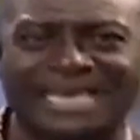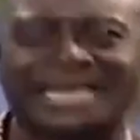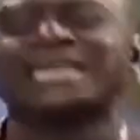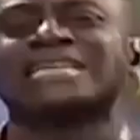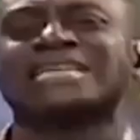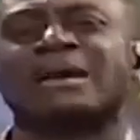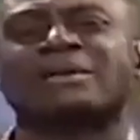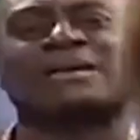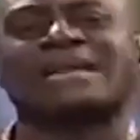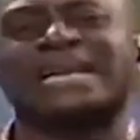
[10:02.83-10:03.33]

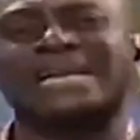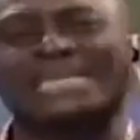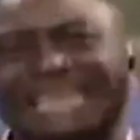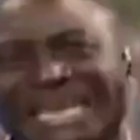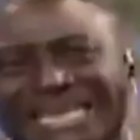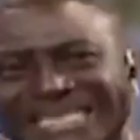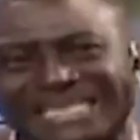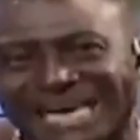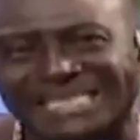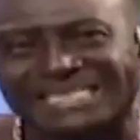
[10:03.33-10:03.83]
your crab
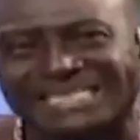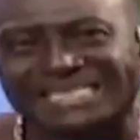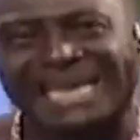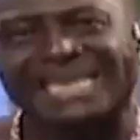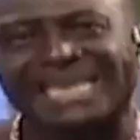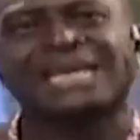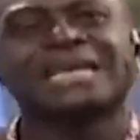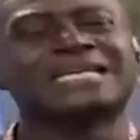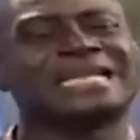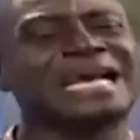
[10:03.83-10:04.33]
their side
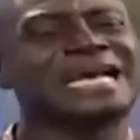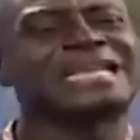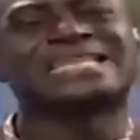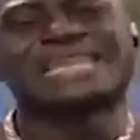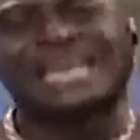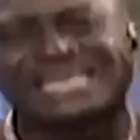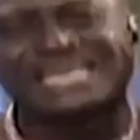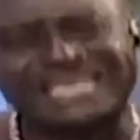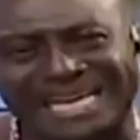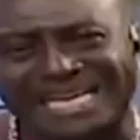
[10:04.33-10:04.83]
then
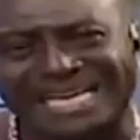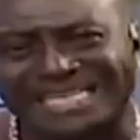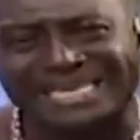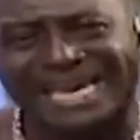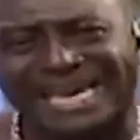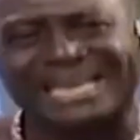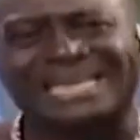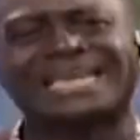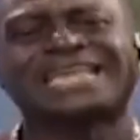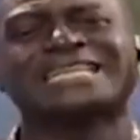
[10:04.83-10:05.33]
their
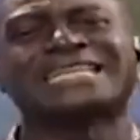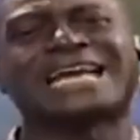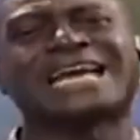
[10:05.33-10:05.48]
side then